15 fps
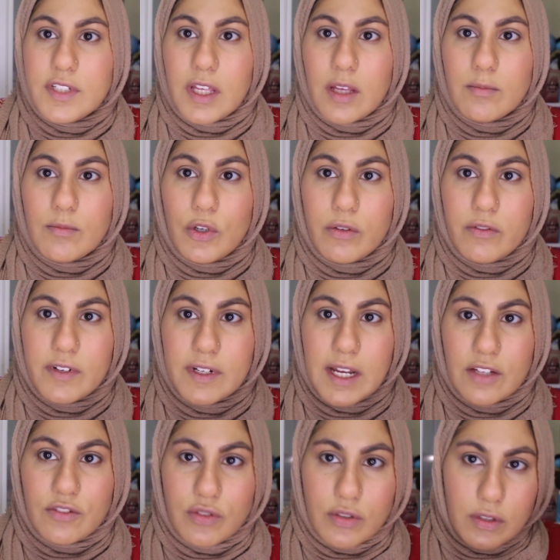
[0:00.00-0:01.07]
to get more of a
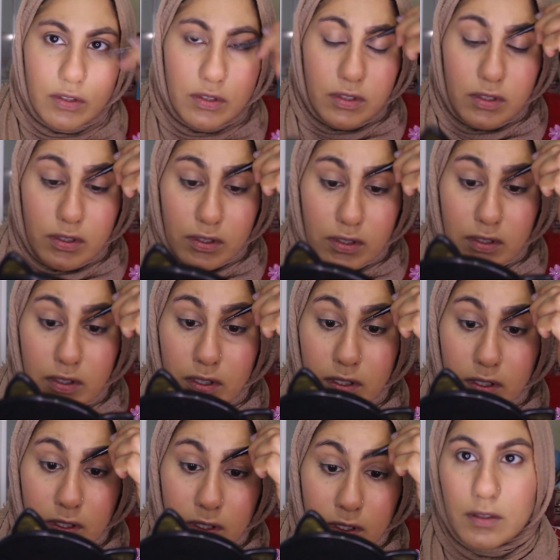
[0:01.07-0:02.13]
natural look.
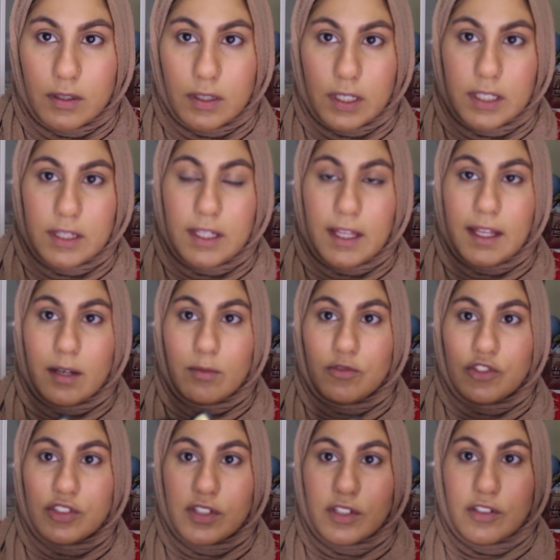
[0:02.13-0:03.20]
And then I'm
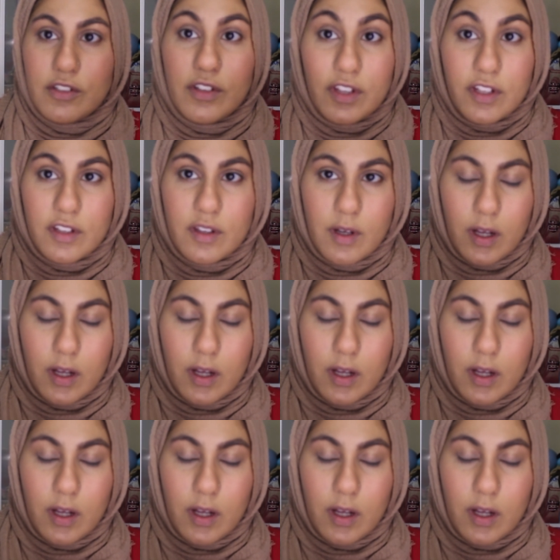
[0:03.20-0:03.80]
just going to do the other